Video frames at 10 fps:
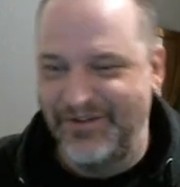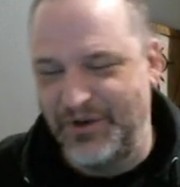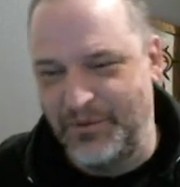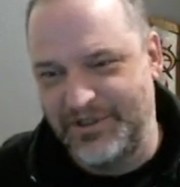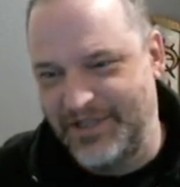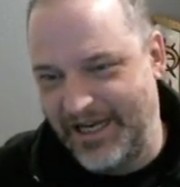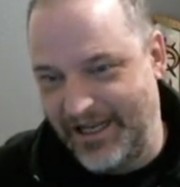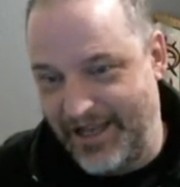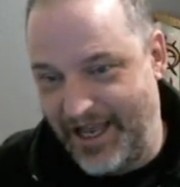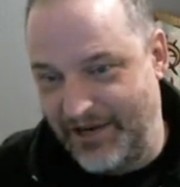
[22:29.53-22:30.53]
There wasn't
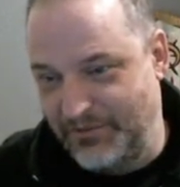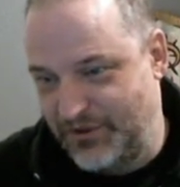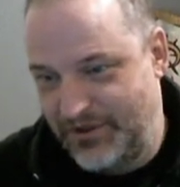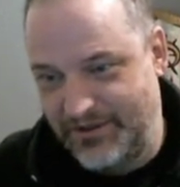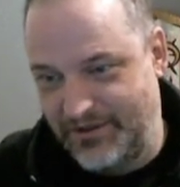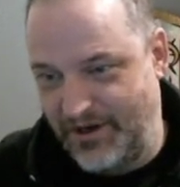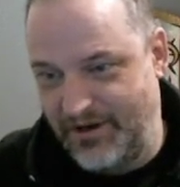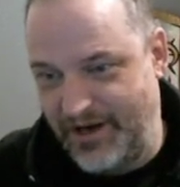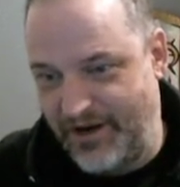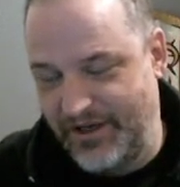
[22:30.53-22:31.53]
any of that. It was just,
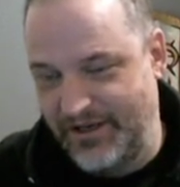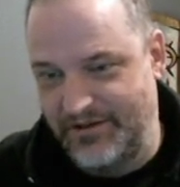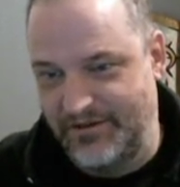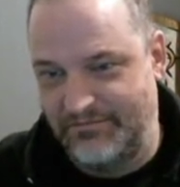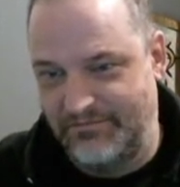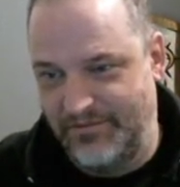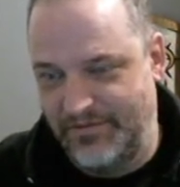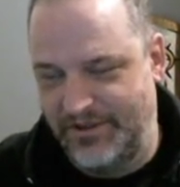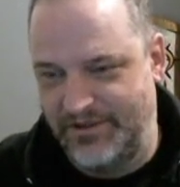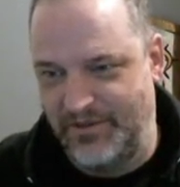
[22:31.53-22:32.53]
now I can just
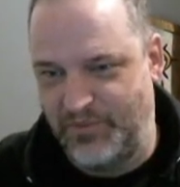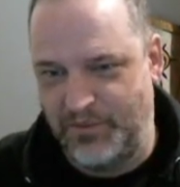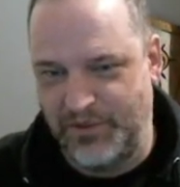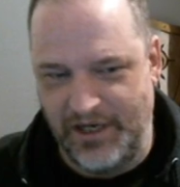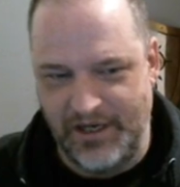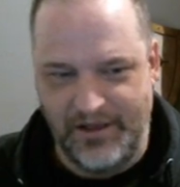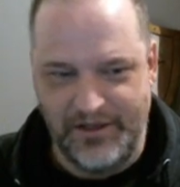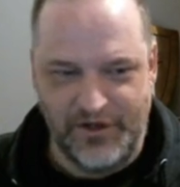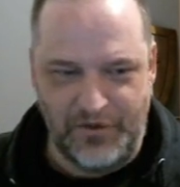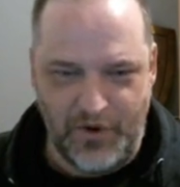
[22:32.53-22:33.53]
zip up to any
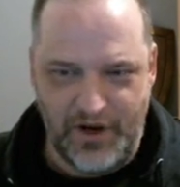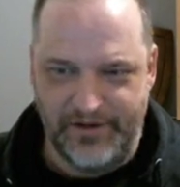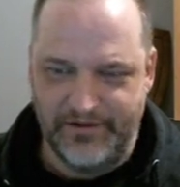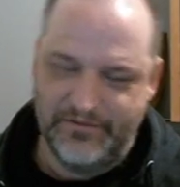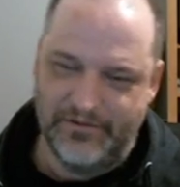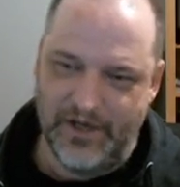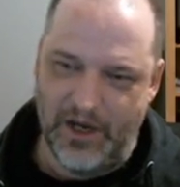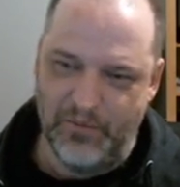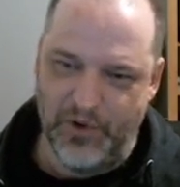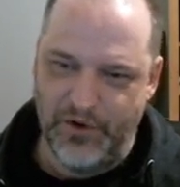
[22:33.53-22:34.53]
ledge I want.
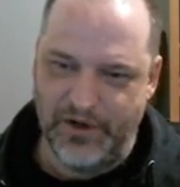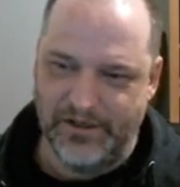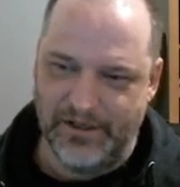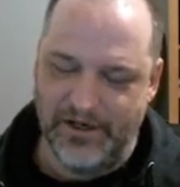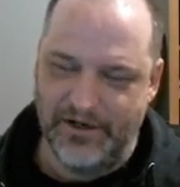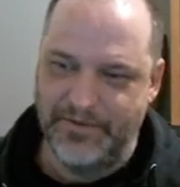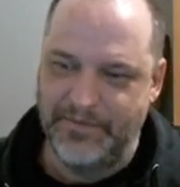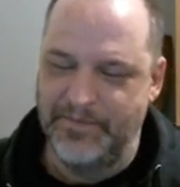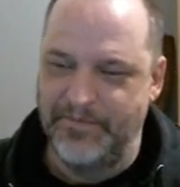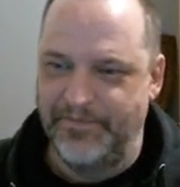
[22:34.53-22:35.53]
Game broken,
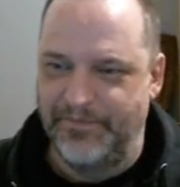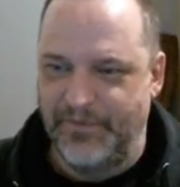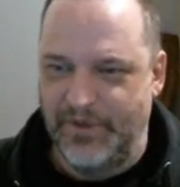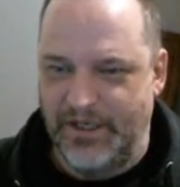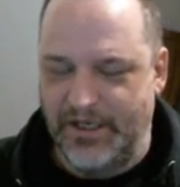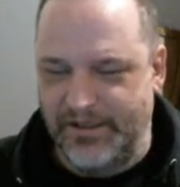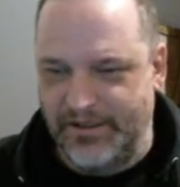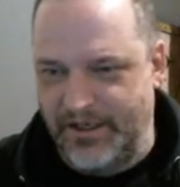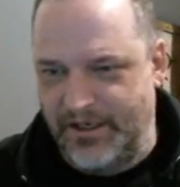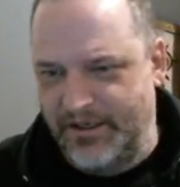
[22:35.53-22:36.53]
And
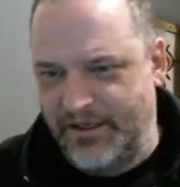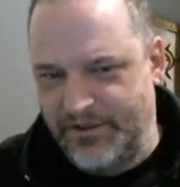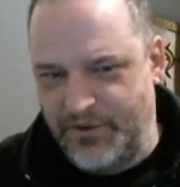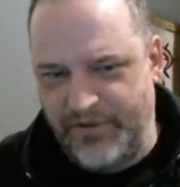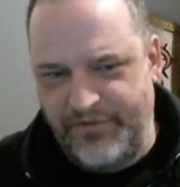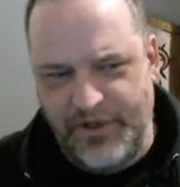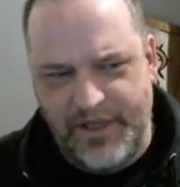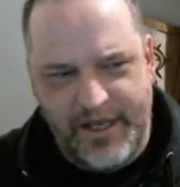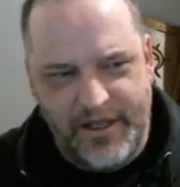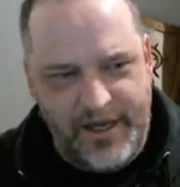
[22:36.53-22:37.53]
so I feel
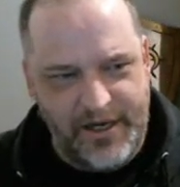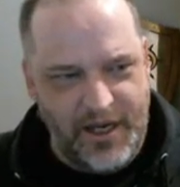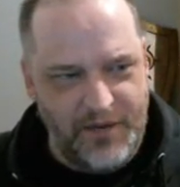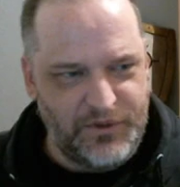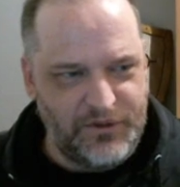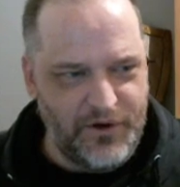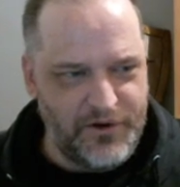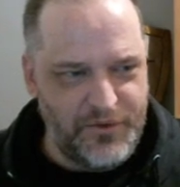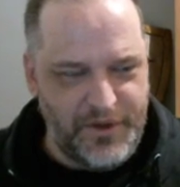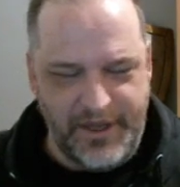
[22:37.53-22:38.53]
like a lot of games
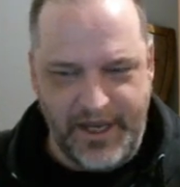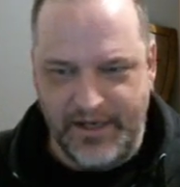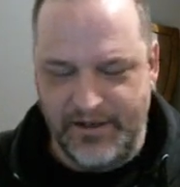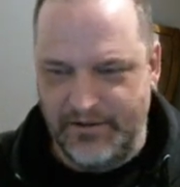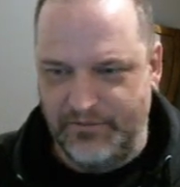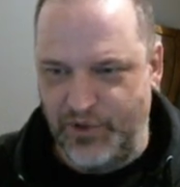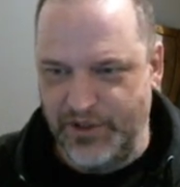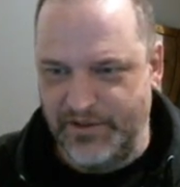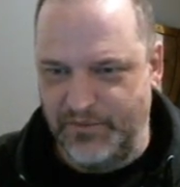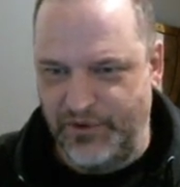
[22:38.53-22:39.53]
struggle with that
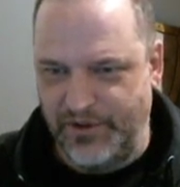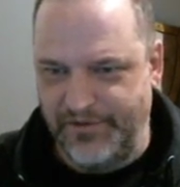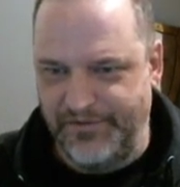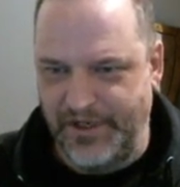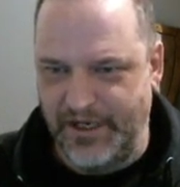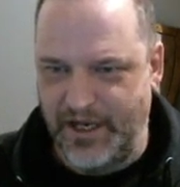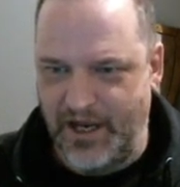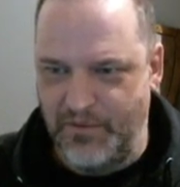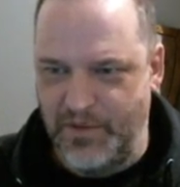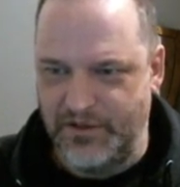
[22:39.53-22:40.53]
principle of
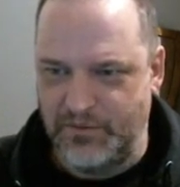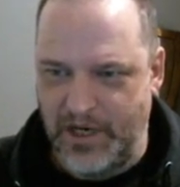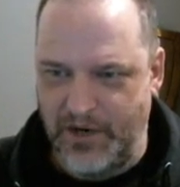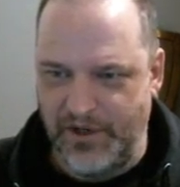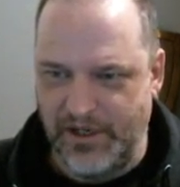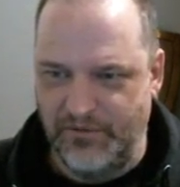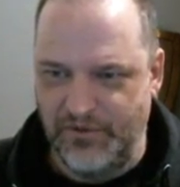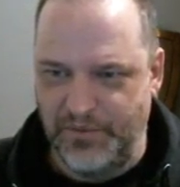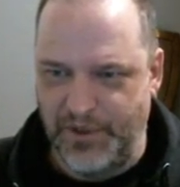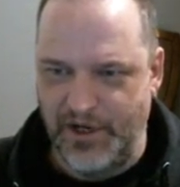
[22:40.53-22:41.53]
how much power to give
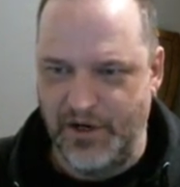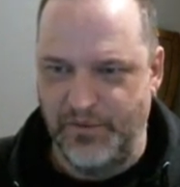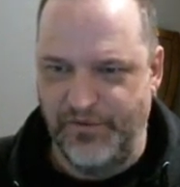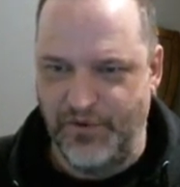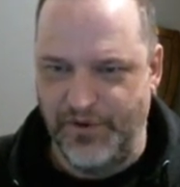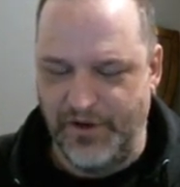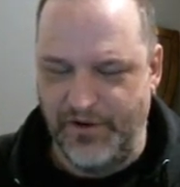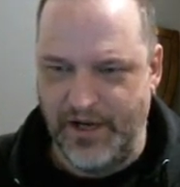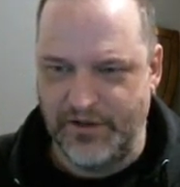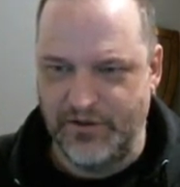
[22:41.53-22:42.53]
the player before
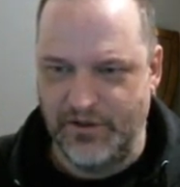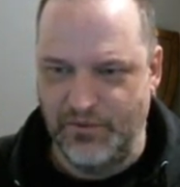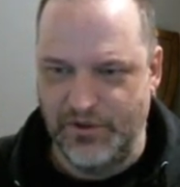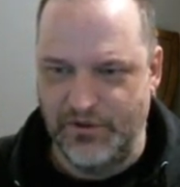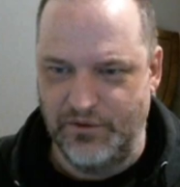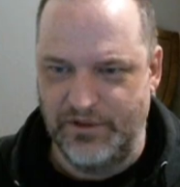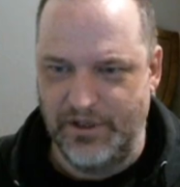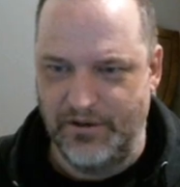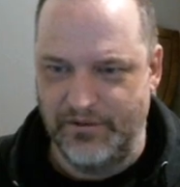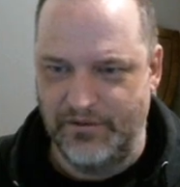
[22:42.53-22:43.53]
they're actually
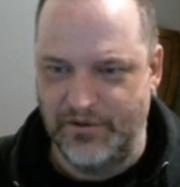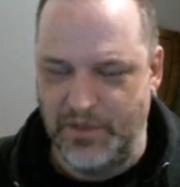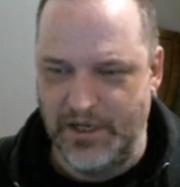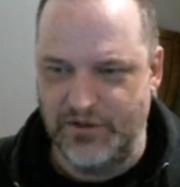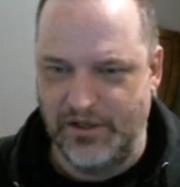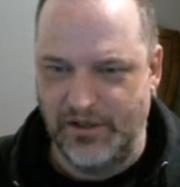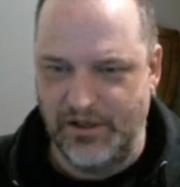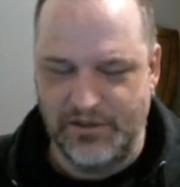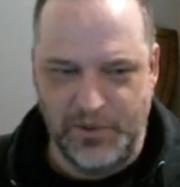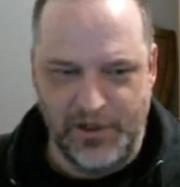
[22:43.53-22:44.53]
reducing or diminishing the
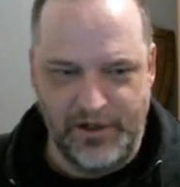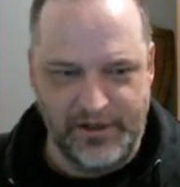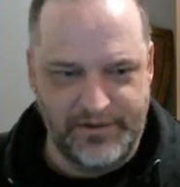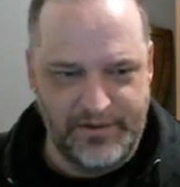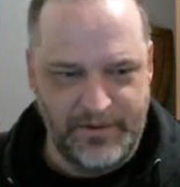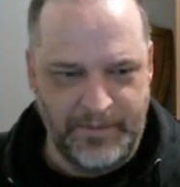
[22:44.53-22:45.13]
experience.